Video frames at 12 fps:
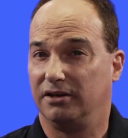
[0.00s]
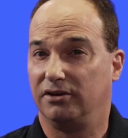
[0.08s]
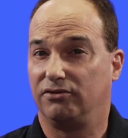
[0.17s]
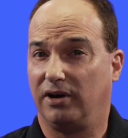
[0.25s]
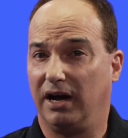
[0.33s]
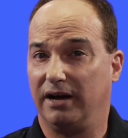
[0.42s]

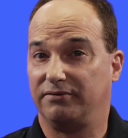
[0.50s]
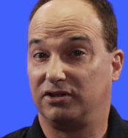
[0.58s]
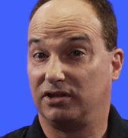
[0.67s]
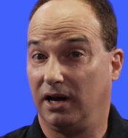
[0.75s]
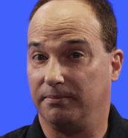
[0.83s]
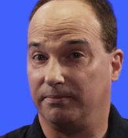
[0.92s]
that drives
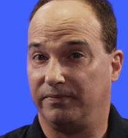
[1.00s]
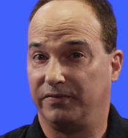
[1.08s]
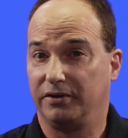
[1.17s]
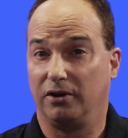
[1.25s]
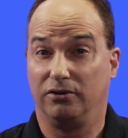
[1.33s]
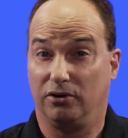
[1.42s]
some,
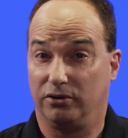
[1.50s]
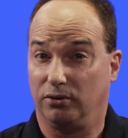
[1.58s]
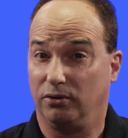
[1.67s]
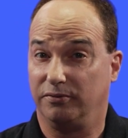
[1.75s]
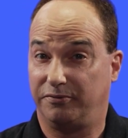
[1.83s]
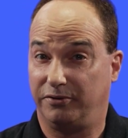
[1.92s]
though not
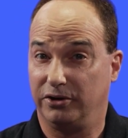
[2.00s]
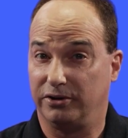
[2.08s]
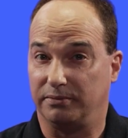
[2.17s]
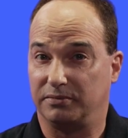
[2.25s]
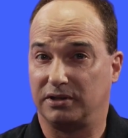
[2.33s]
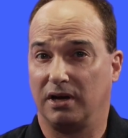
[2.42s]
all
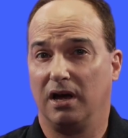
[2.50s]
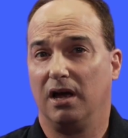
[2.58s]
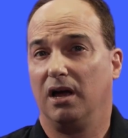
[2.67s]
firms,